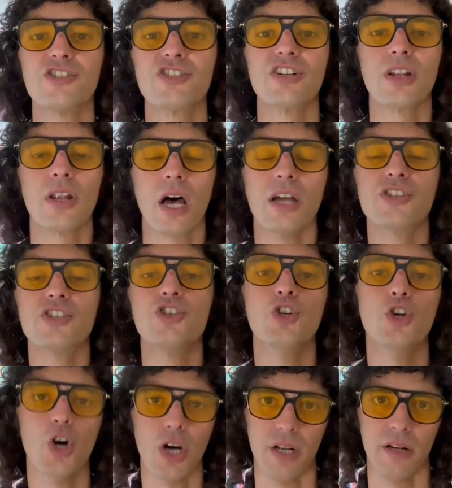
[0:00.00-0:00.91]
Just a lot, it's
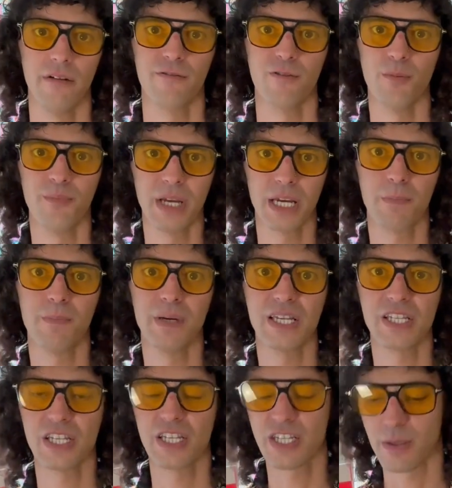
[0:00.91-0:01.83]
good for big
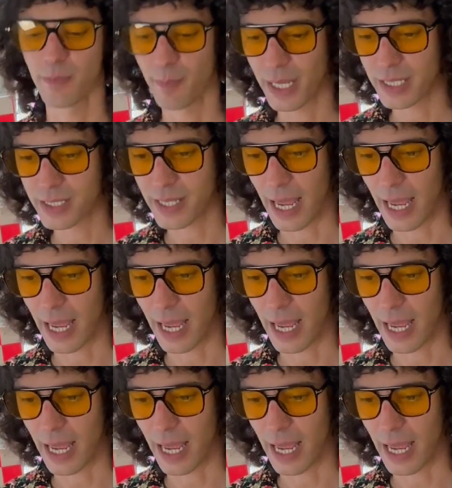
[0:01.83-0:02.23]
business and big